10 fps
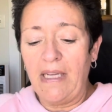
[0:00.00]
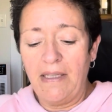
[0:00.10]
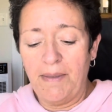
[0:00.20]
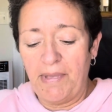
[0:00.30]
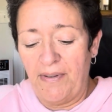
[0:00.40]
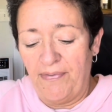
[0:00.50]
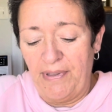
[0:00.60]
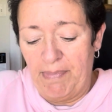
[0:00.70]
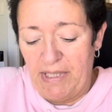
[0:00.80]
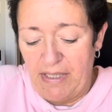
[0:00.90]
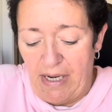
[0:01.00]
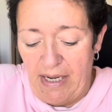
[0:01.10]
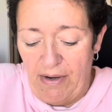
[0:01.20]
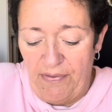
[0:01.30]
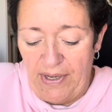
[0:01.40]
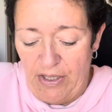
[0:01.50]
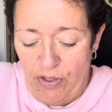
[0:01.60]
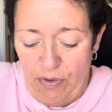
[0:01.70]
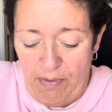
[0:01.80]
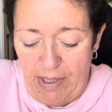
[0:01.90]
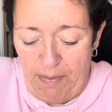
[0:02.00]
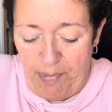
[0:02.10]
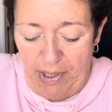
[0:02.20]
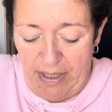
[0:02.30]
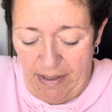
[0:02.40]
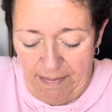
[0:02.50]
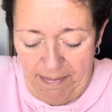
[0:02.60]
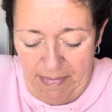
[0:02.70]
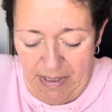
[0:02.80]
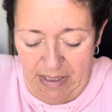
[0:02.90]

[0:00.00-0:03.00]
let me flip this guy out if I can do it without breaking him.